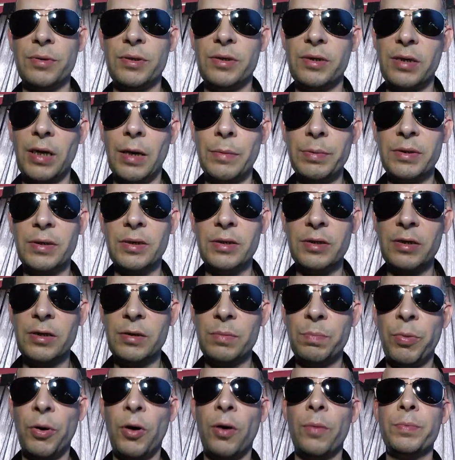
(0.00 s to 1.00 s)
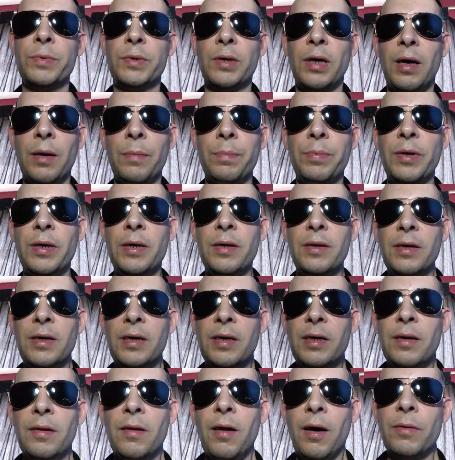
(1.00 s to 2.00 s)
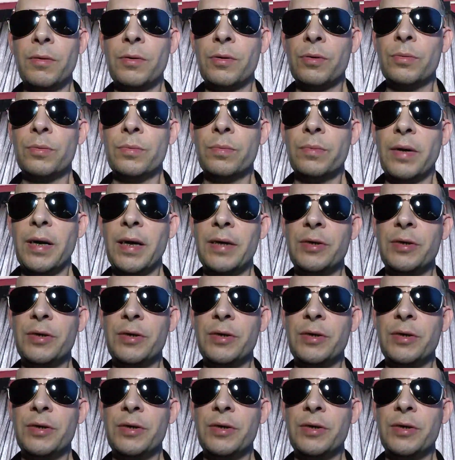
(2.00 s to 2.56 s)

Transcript: substance has popped up in the local